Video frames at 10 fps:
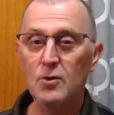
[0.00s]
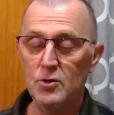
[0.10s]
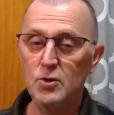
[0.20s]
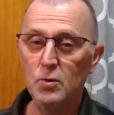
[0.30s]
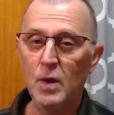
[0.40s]

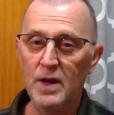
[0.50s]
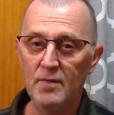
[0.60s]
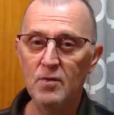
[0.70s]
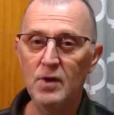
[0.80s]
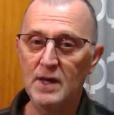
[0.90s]
Do
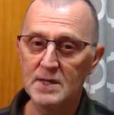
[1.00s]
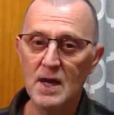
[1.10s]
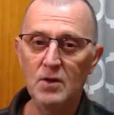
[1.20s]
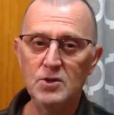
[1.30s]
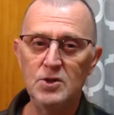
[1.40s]
whatever he
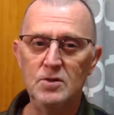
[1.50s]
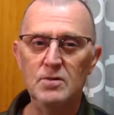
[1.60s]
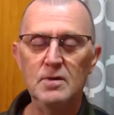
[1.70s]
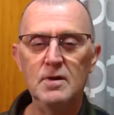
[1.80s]
tells you.